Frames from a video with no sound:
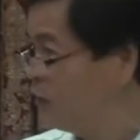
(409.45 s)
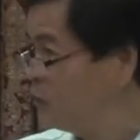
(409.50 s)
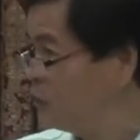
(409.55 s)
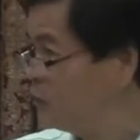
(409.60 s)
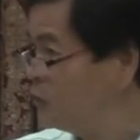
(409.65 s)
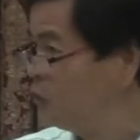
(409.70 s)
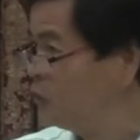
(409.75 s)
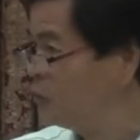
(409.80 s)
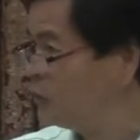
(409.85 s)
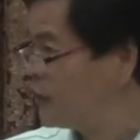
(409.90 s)

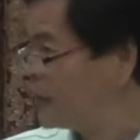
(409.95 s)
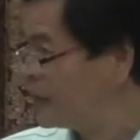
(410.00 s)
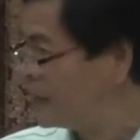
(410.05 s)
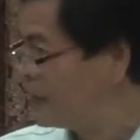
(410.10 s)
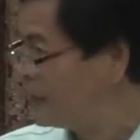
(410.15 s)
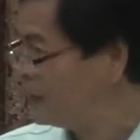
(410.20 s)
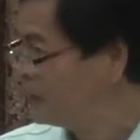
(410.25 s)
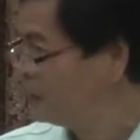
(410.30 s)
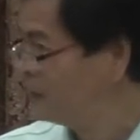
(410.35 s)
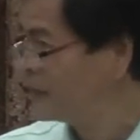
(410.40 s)
You are
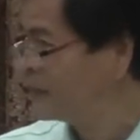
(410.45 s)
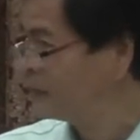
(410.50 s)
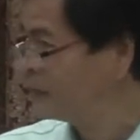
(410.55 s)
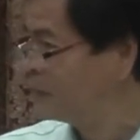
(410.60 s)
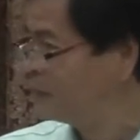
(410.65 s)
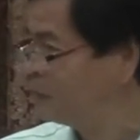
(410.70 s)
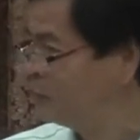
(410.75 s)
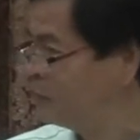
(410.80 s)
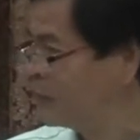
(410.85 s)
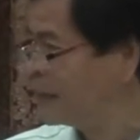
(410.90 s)
a
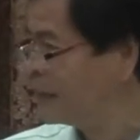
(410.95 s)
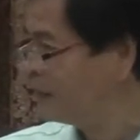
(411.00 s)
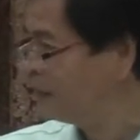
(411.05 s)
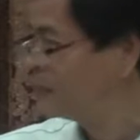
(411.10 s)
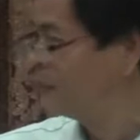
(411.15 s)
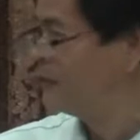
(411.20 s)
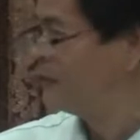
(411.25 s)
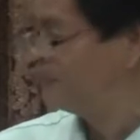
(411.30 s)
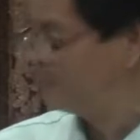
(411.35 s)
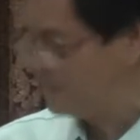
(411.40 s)
very
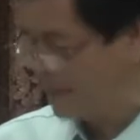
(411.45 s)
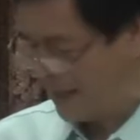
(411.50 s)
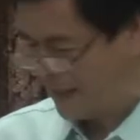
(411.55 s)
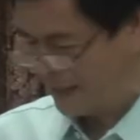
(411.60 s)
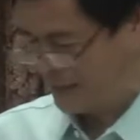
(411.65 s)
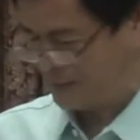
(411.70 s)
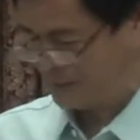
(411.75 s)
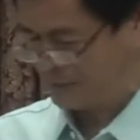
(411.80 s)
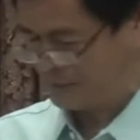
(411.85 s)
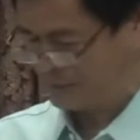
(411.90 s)
brave
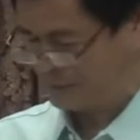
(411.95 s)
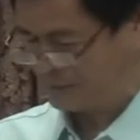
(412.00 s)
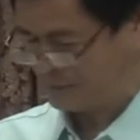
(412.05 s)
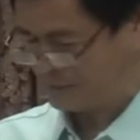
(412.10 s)
man.